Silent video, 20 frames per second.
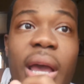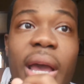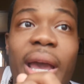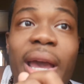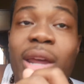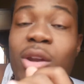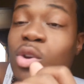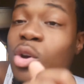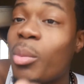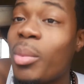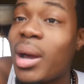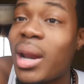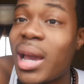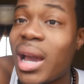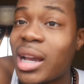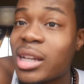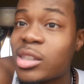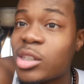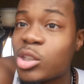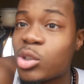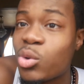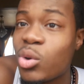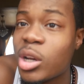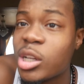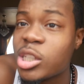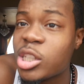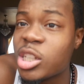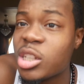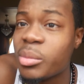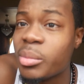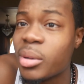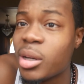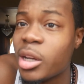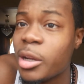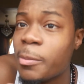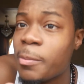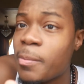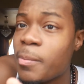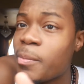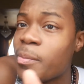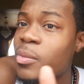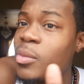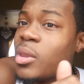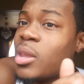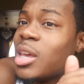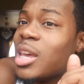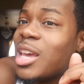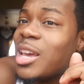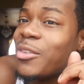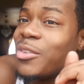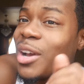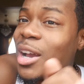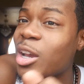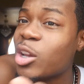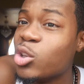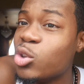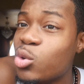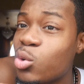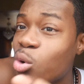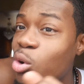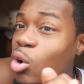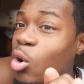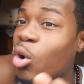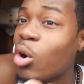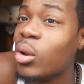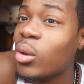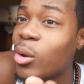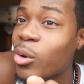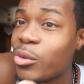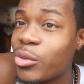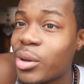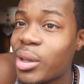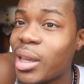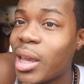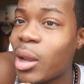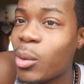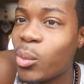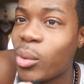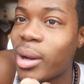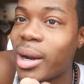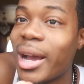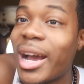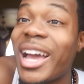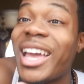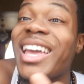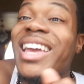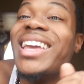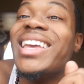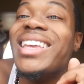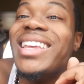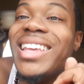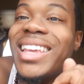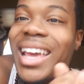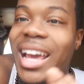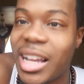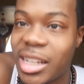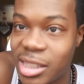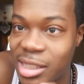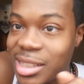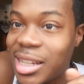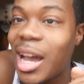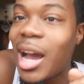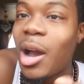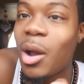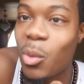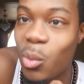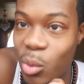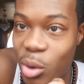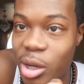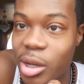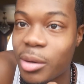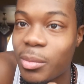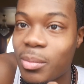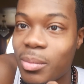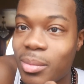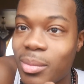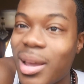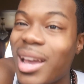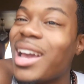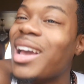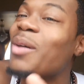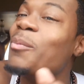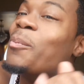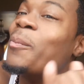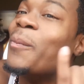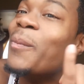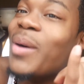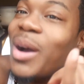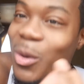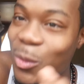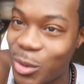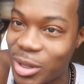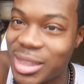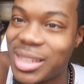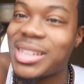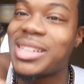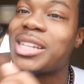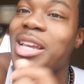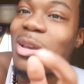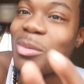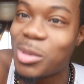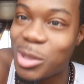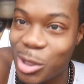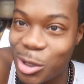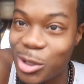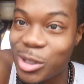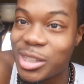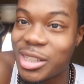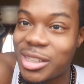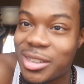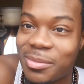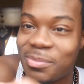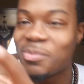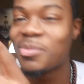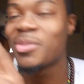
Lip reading: And nobody asked this question, but if I could do it all over again, would I? Yes, I would. But with the same surgeon.